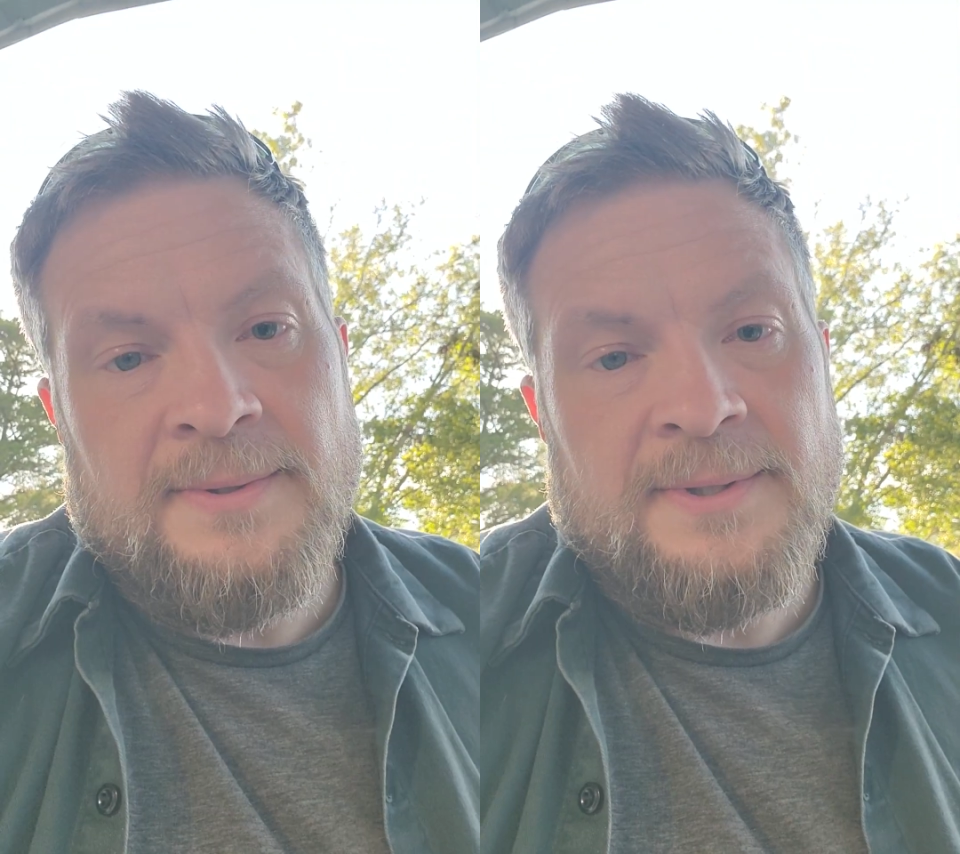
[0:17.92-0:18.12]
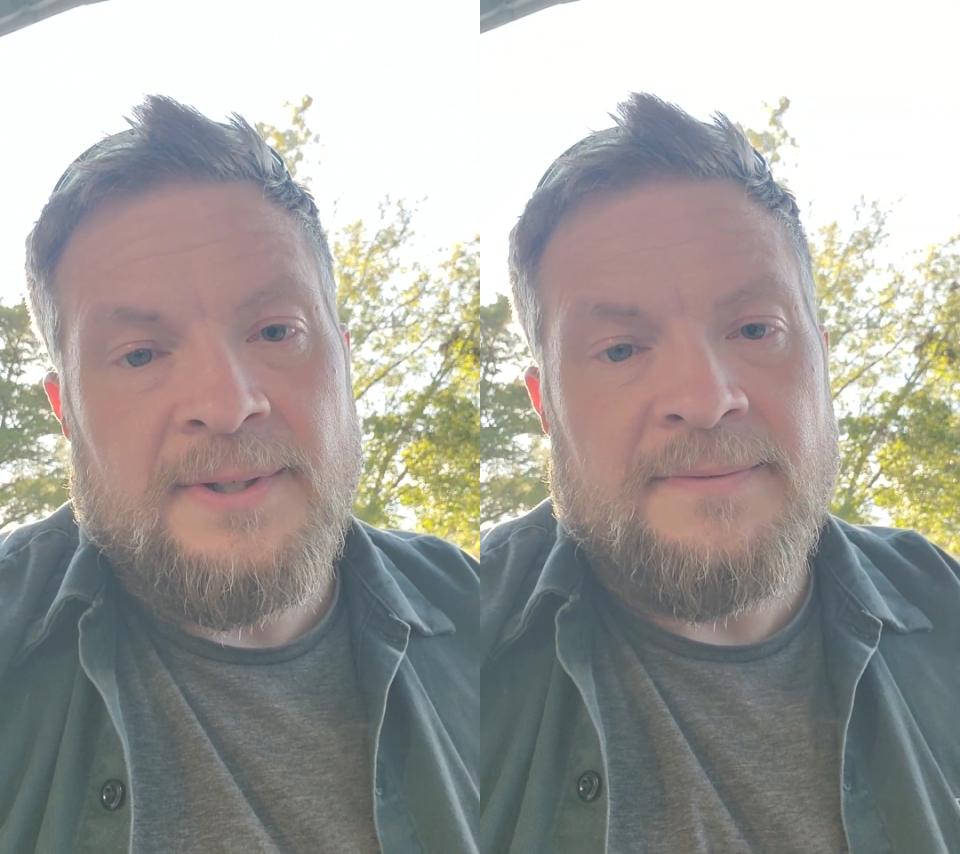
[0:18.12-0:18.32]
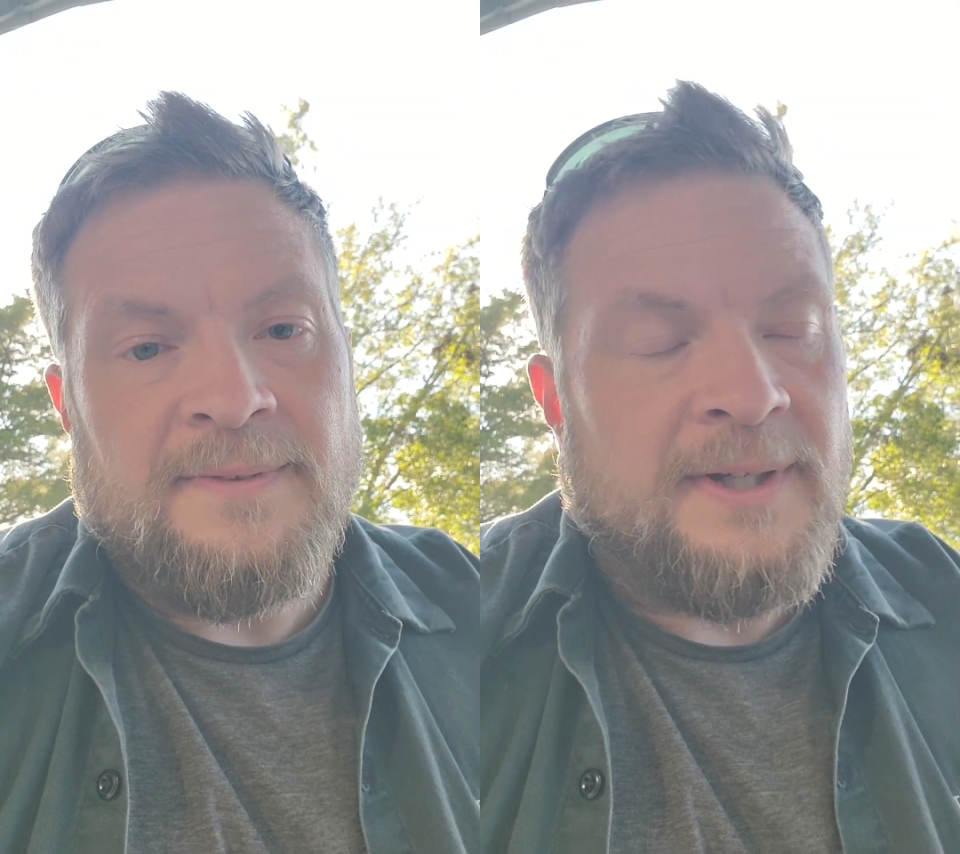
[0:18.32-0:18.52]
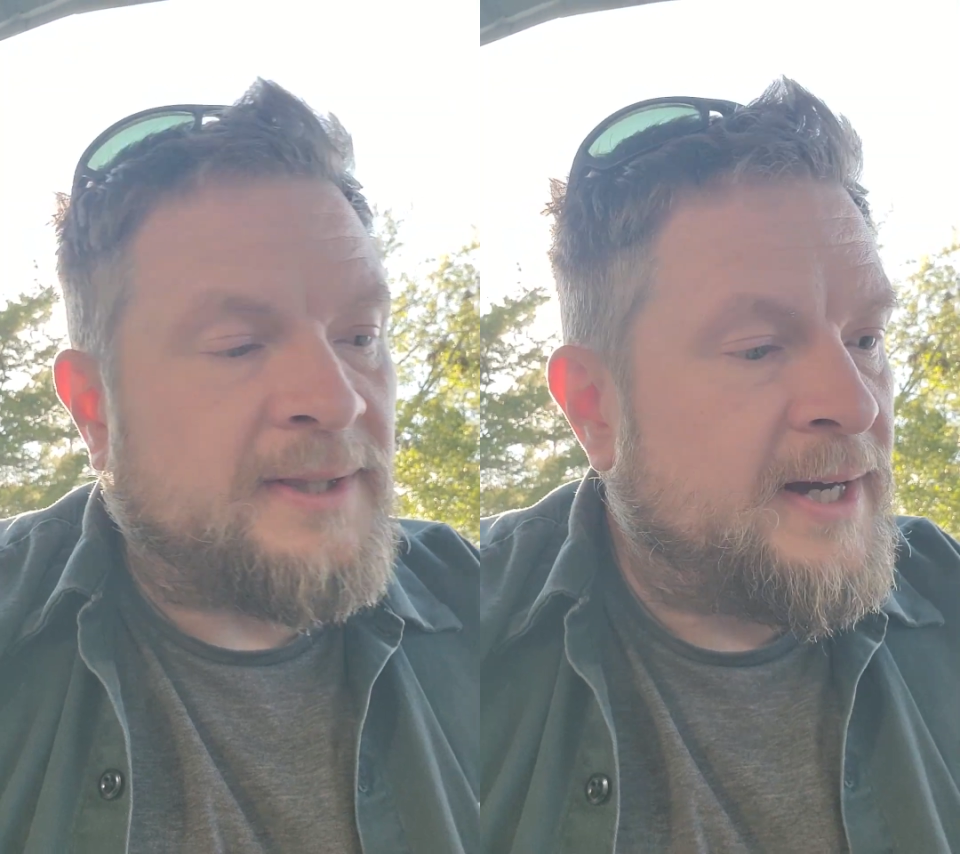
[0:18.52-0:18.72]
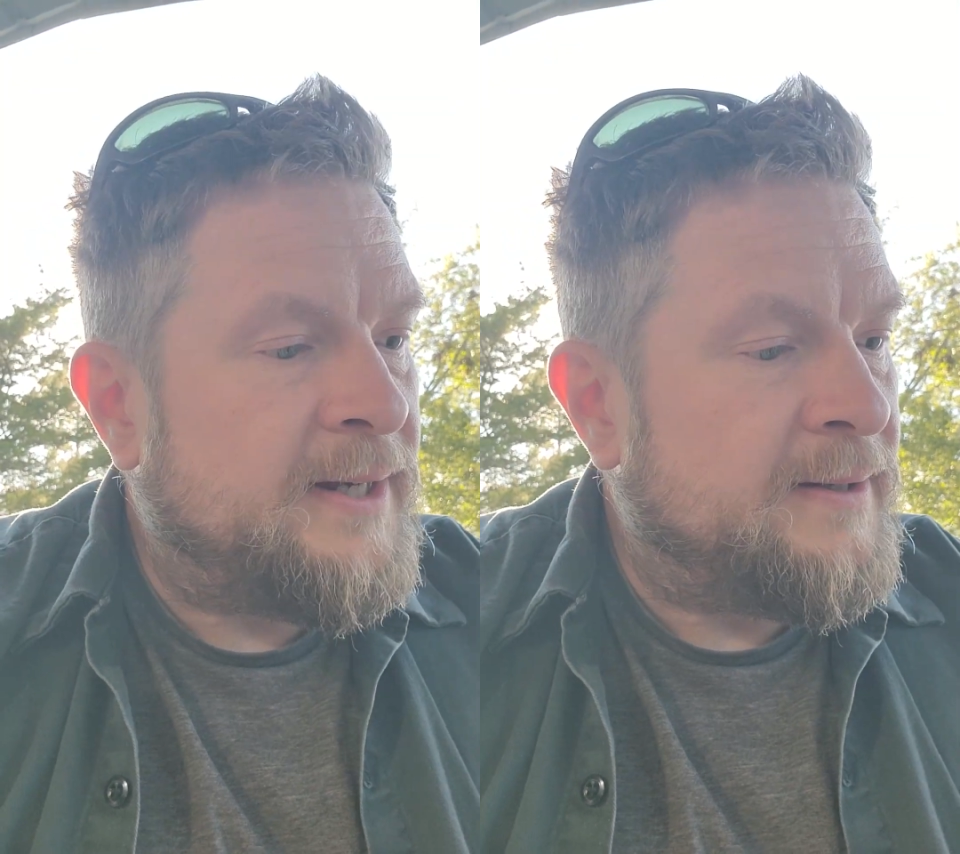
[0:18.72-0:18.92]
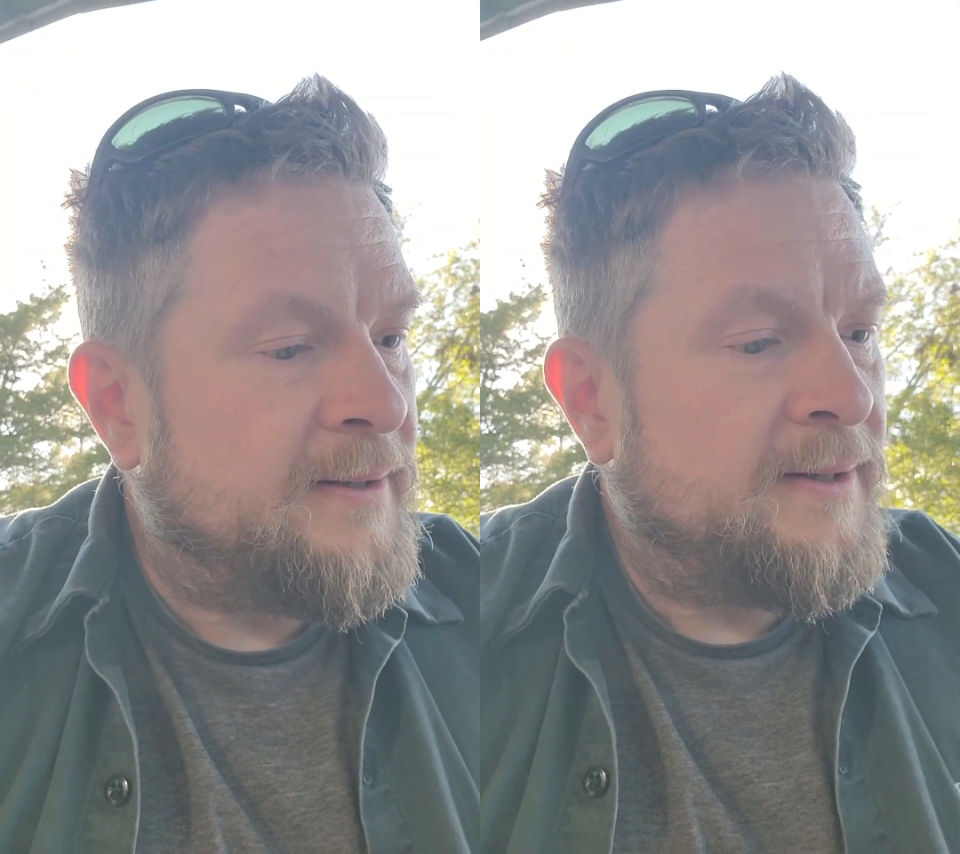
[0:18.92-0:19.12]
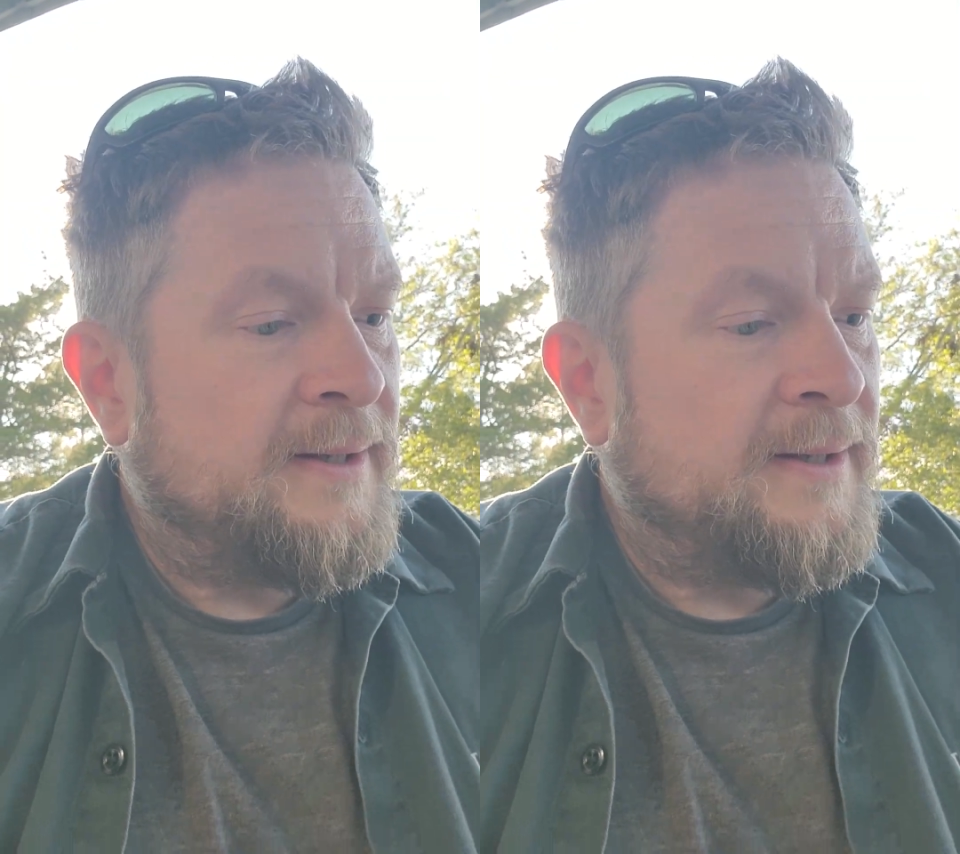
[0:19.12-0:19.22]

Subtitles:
and stuff like that. And